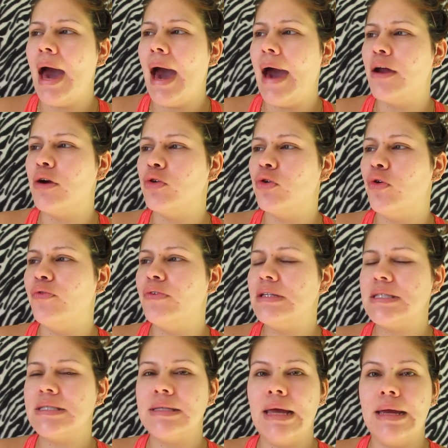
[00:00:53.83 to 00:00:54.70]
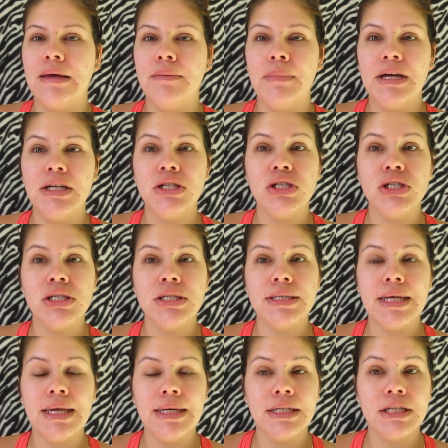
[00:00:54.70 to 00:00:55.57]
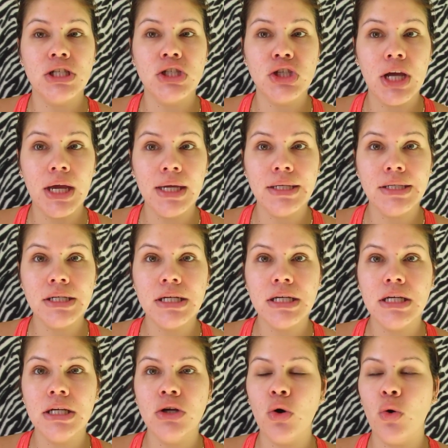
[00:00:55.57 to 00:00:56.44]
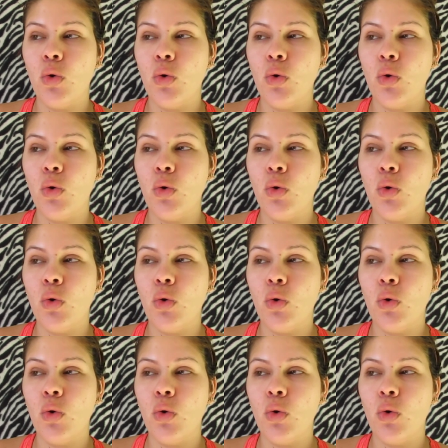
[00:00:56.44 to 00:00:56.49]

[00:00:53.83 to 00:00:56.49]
I don't know if it's like my skin is changing